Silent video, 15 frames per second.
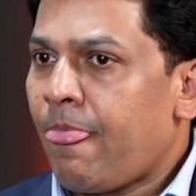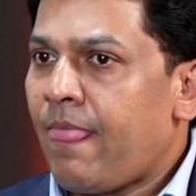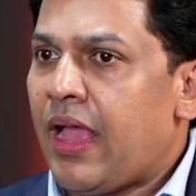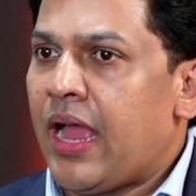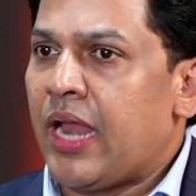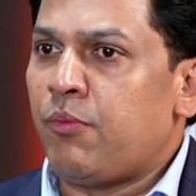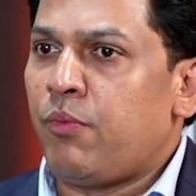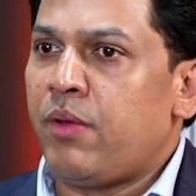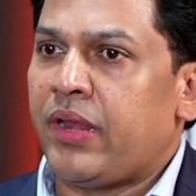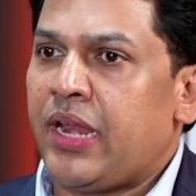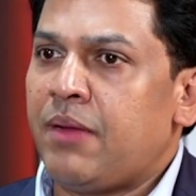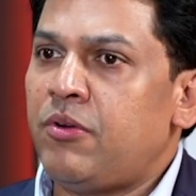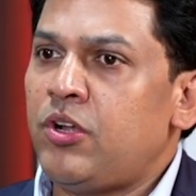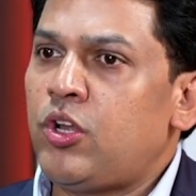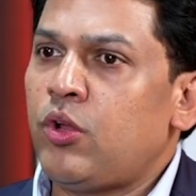And we were
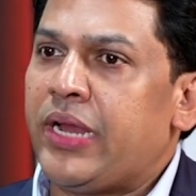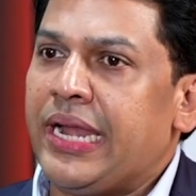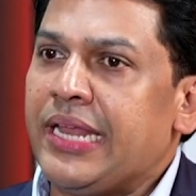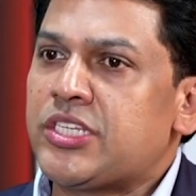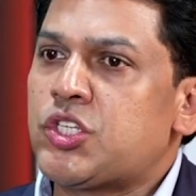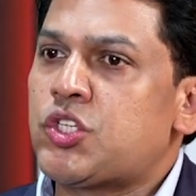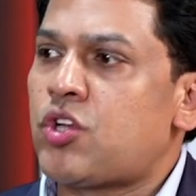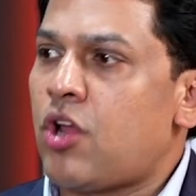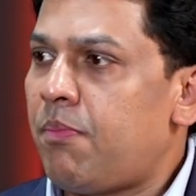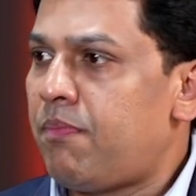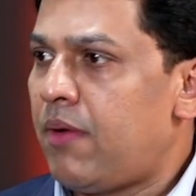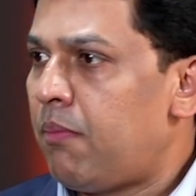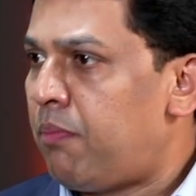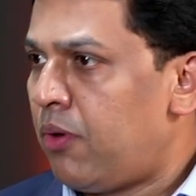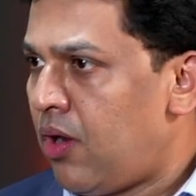able to get a
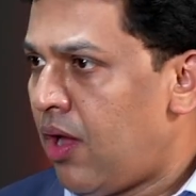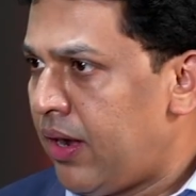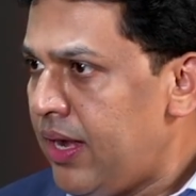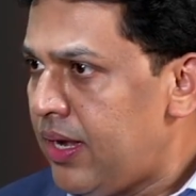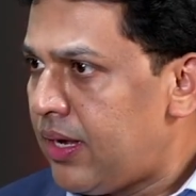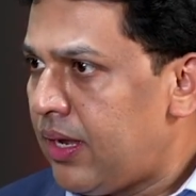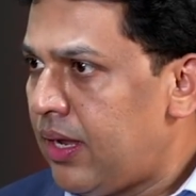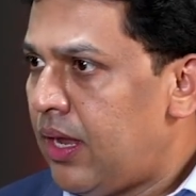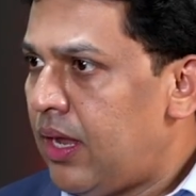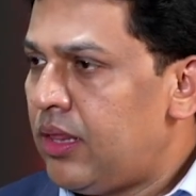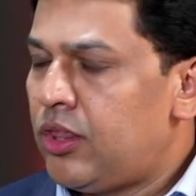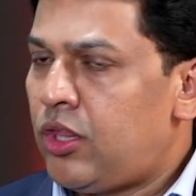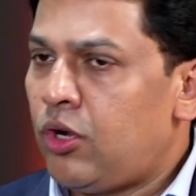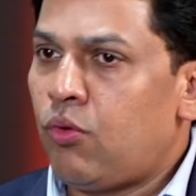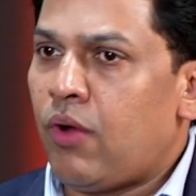stop put on it
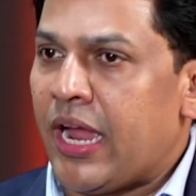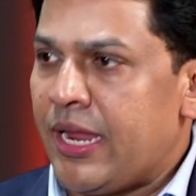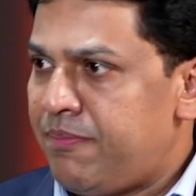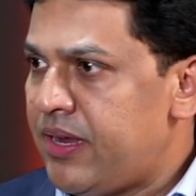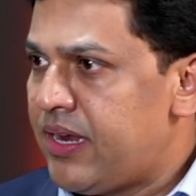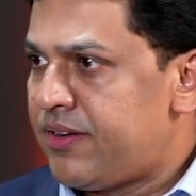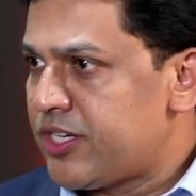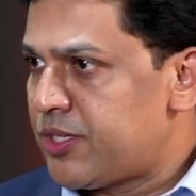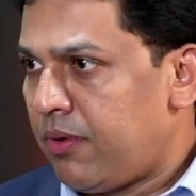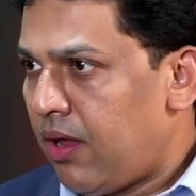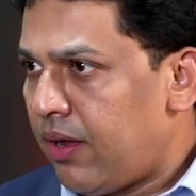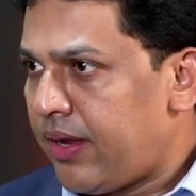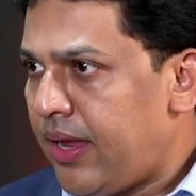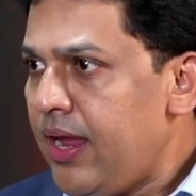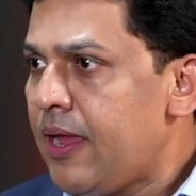through IP address
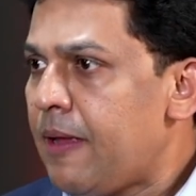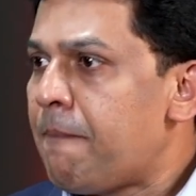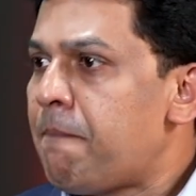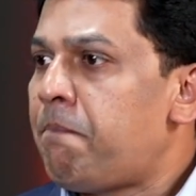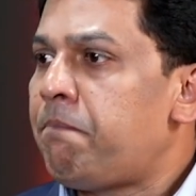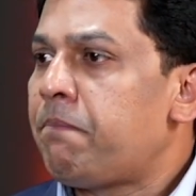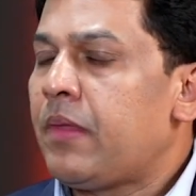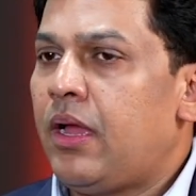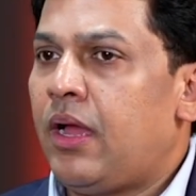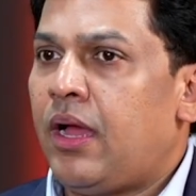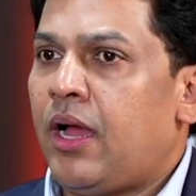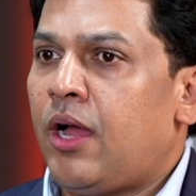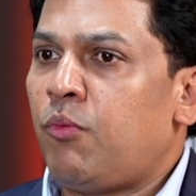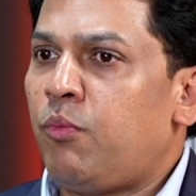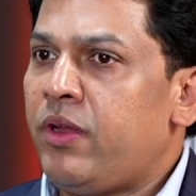blocking.
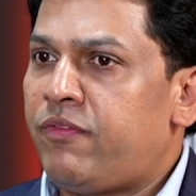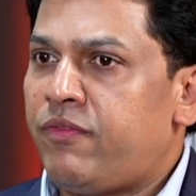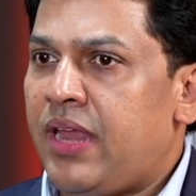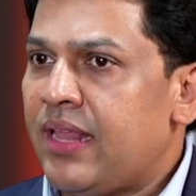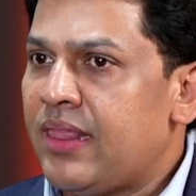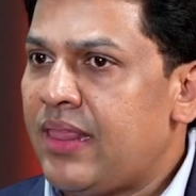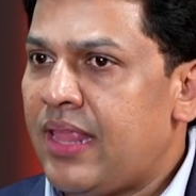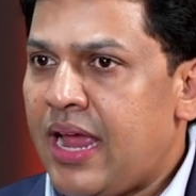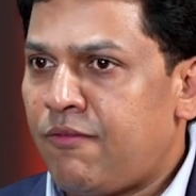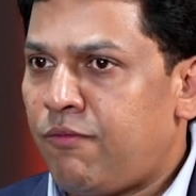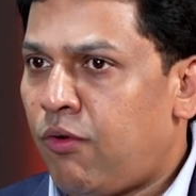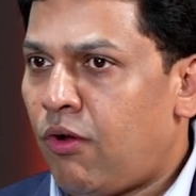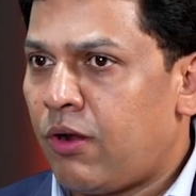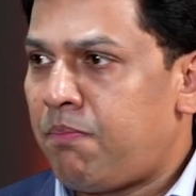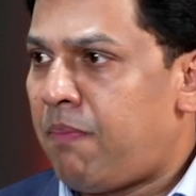We've done that
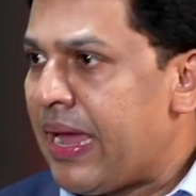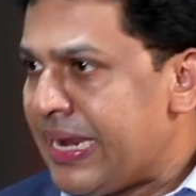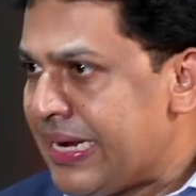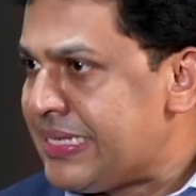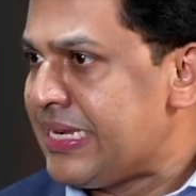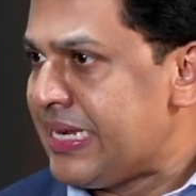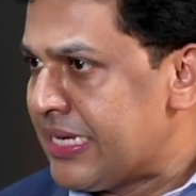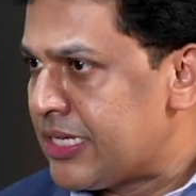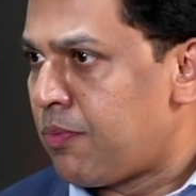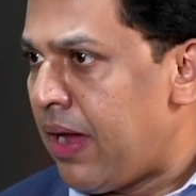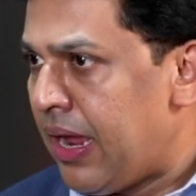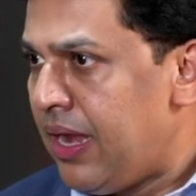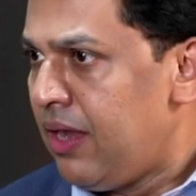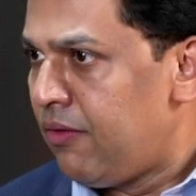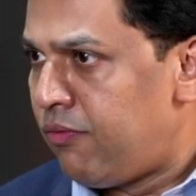for piracy as
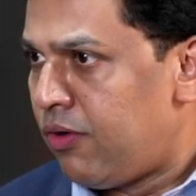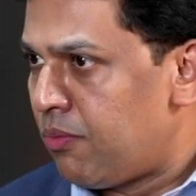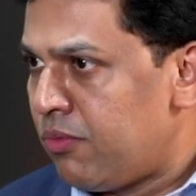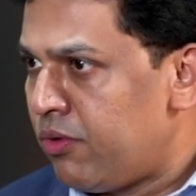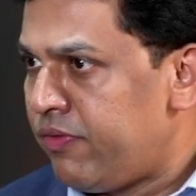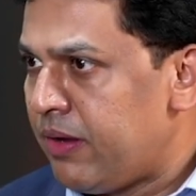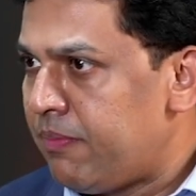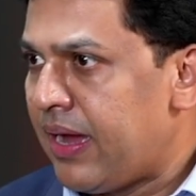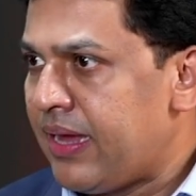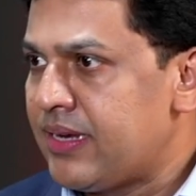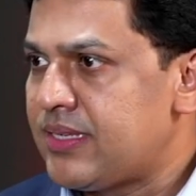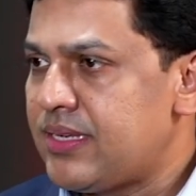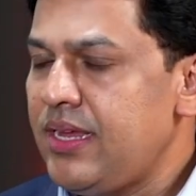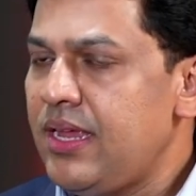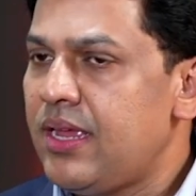well, for movie
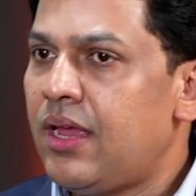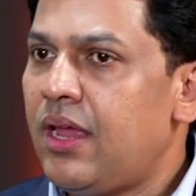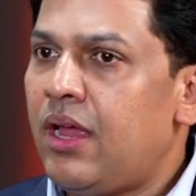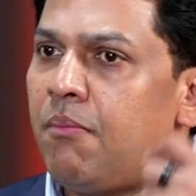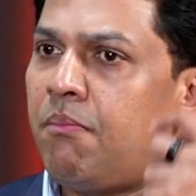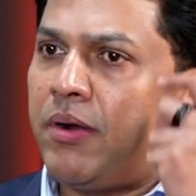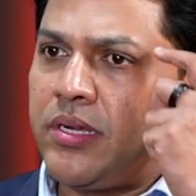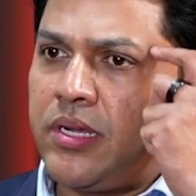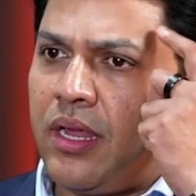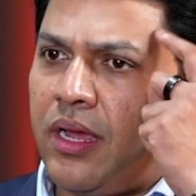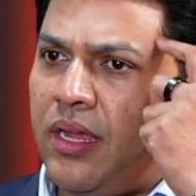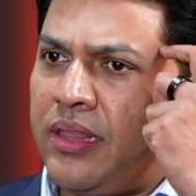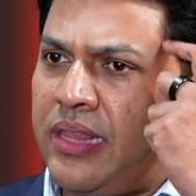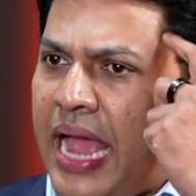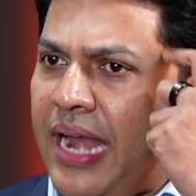piracy. But
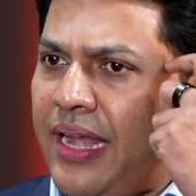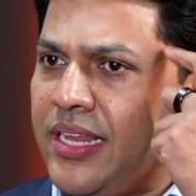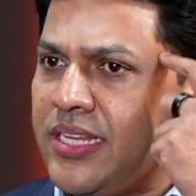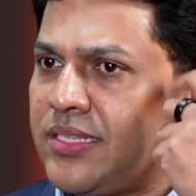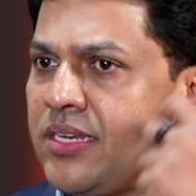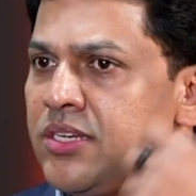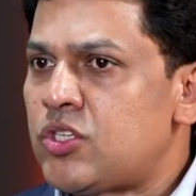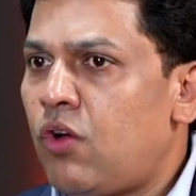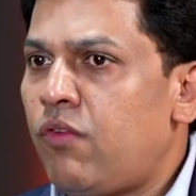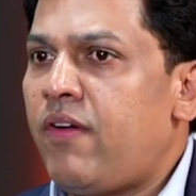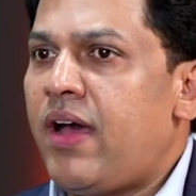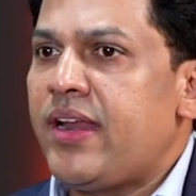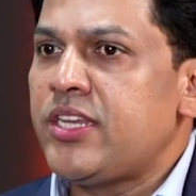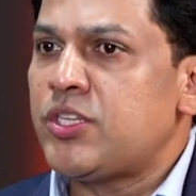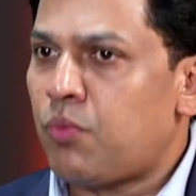that is
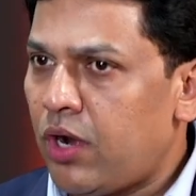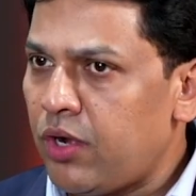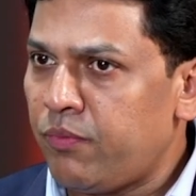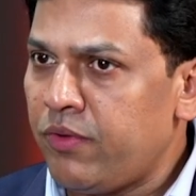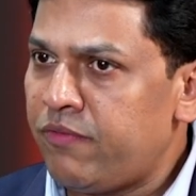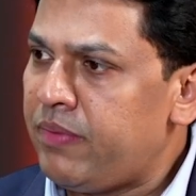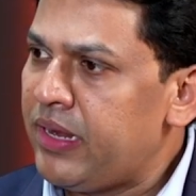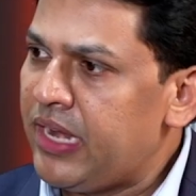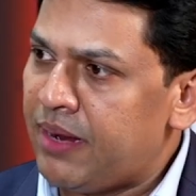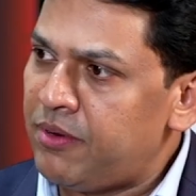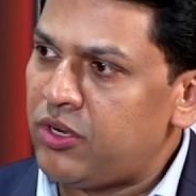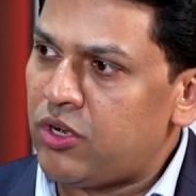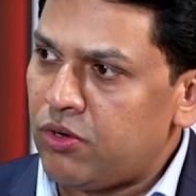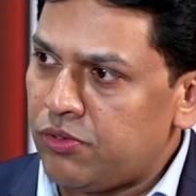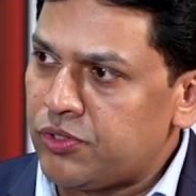insofar as what we've been able
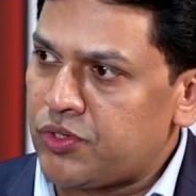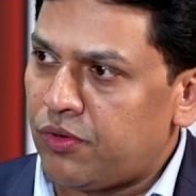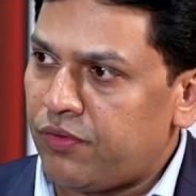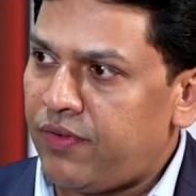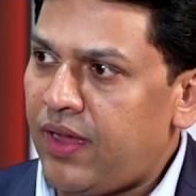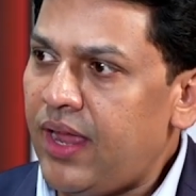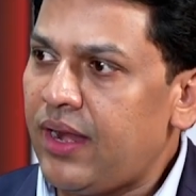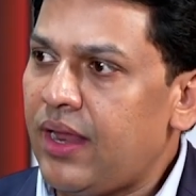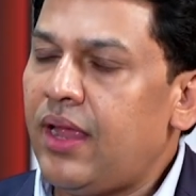to do so far.